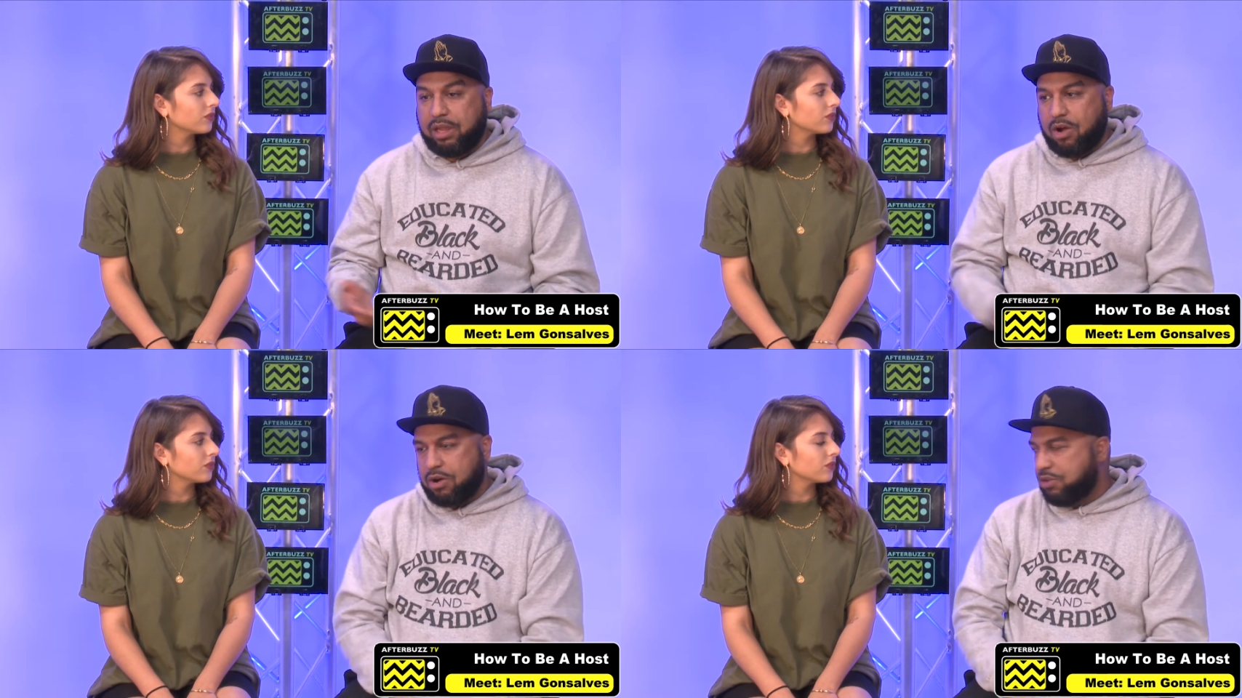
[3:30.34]

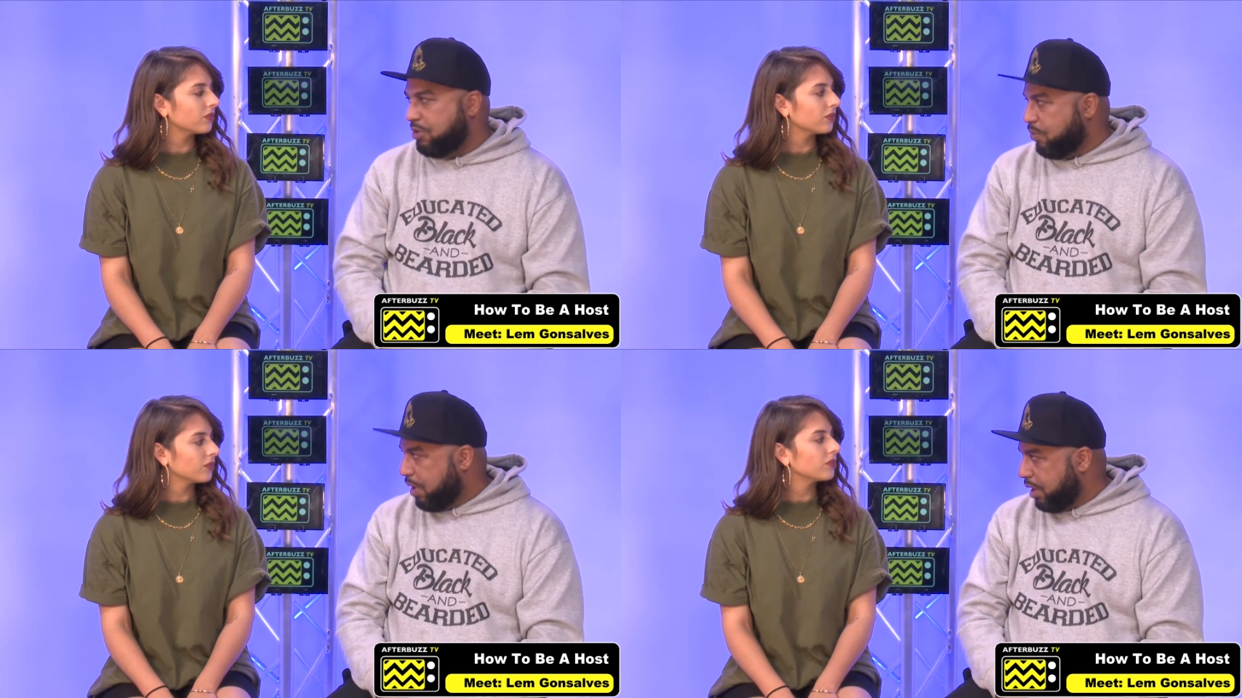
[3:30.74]
Speaker 1: Are You
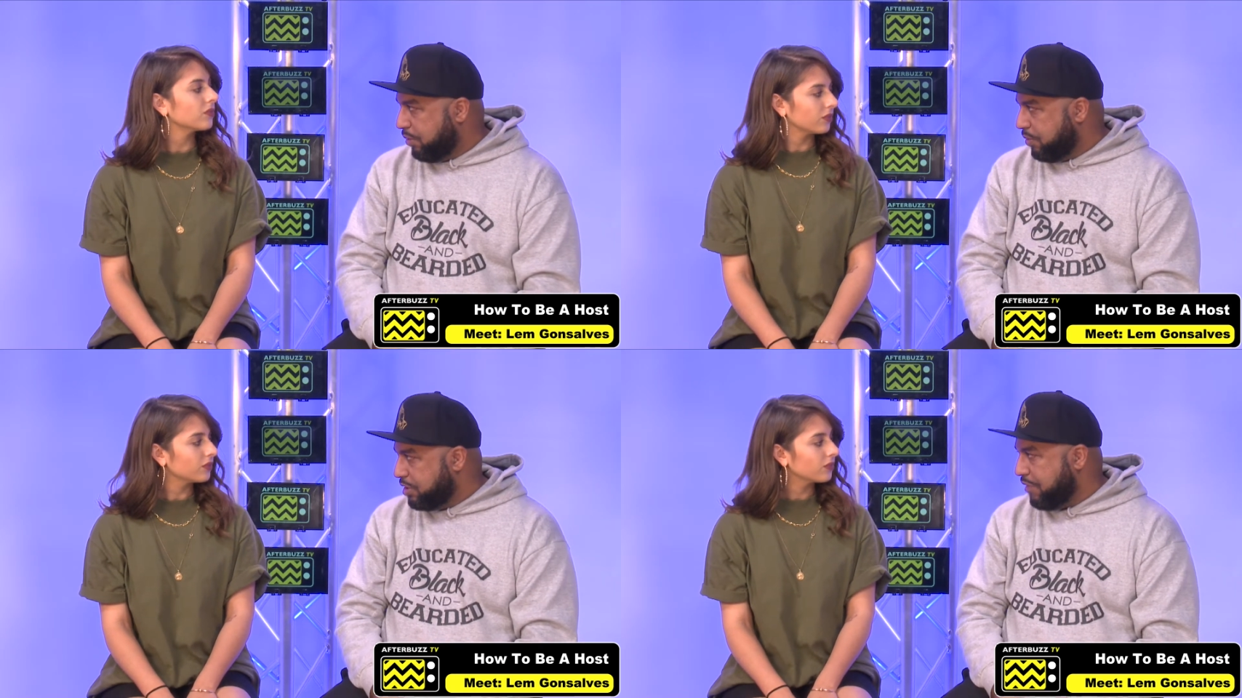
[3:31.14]
the
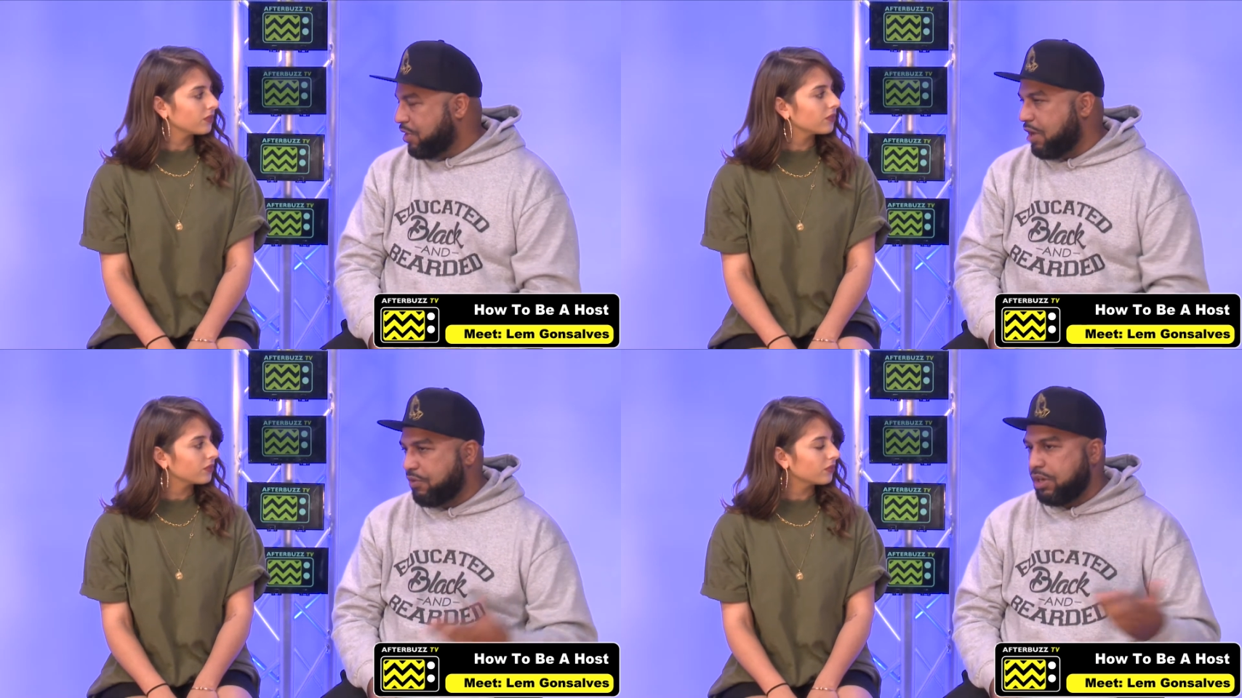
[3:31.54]
One, which I've
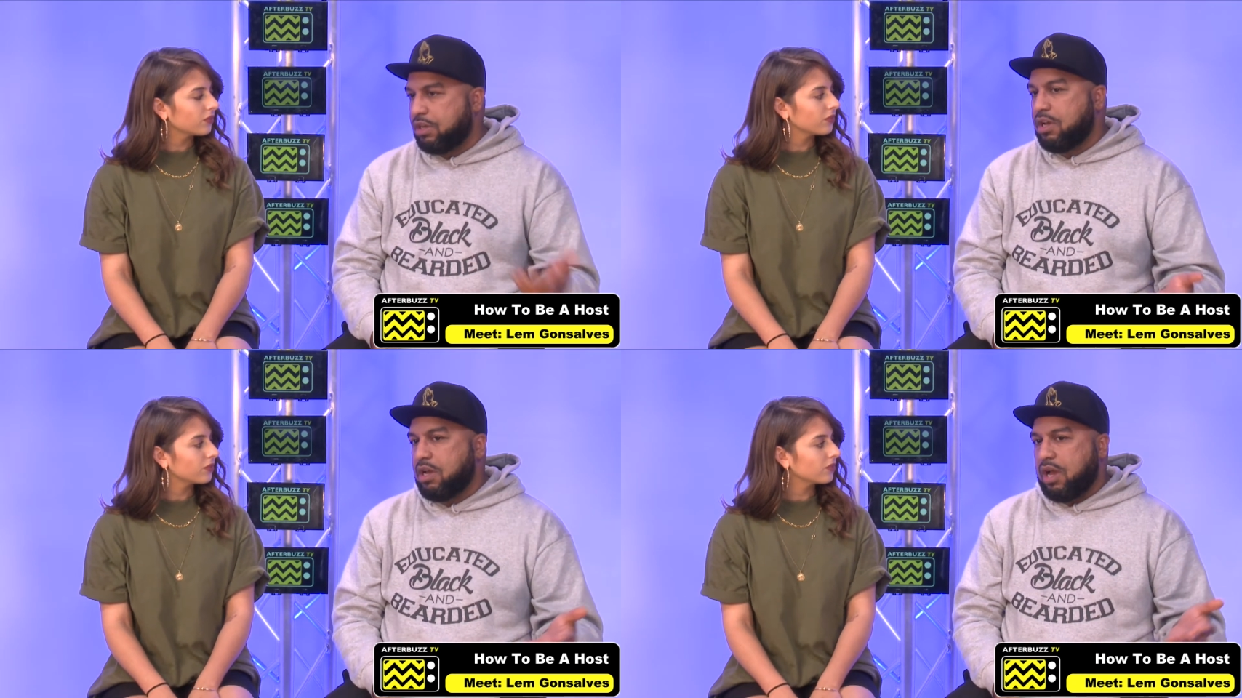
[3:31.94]

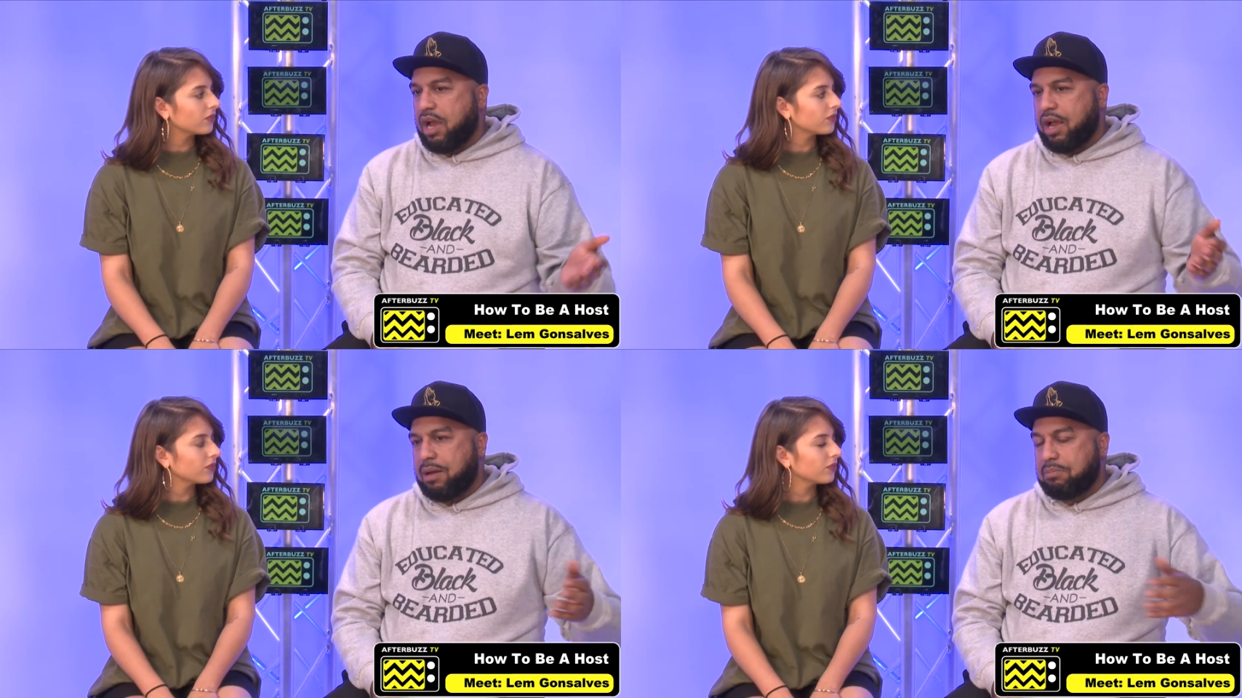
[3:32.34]
covered
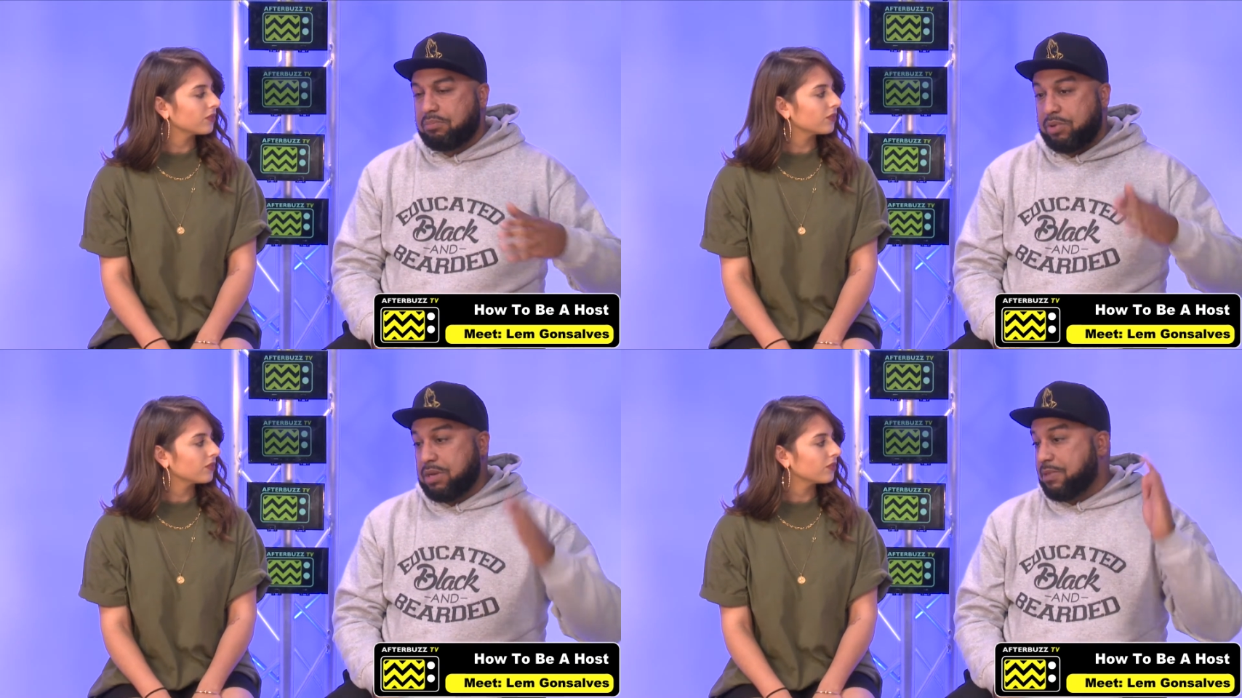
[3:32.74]
um,
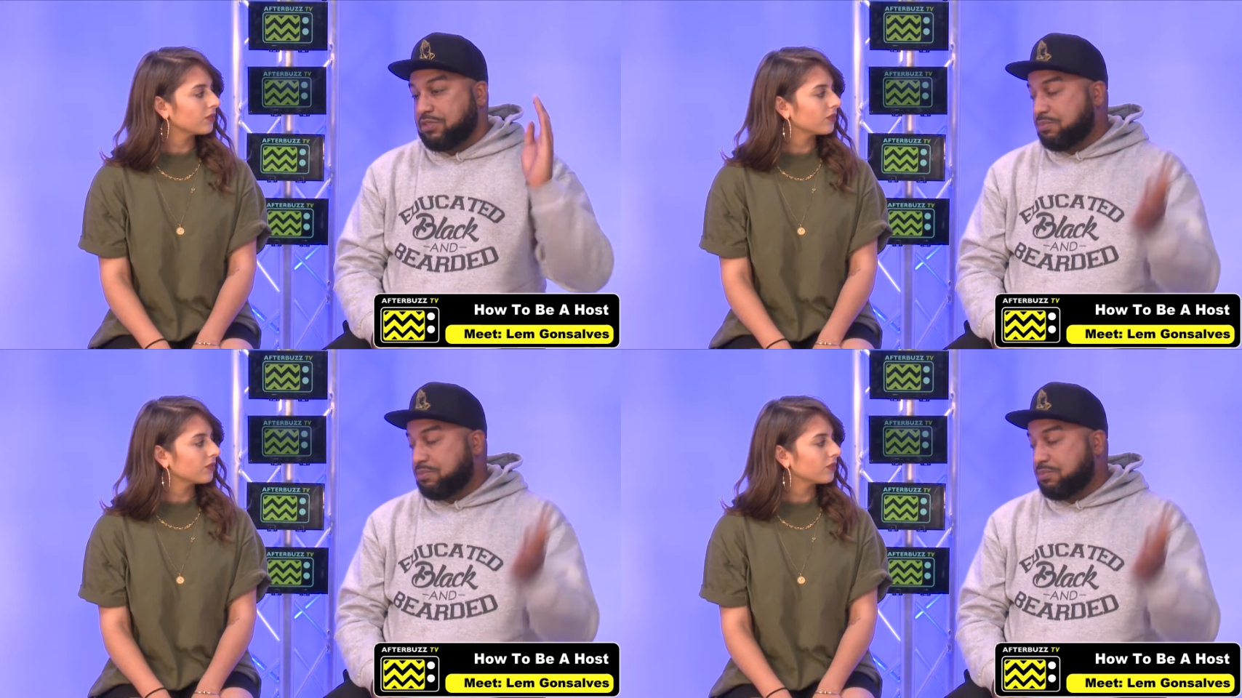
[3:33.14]
pretty much from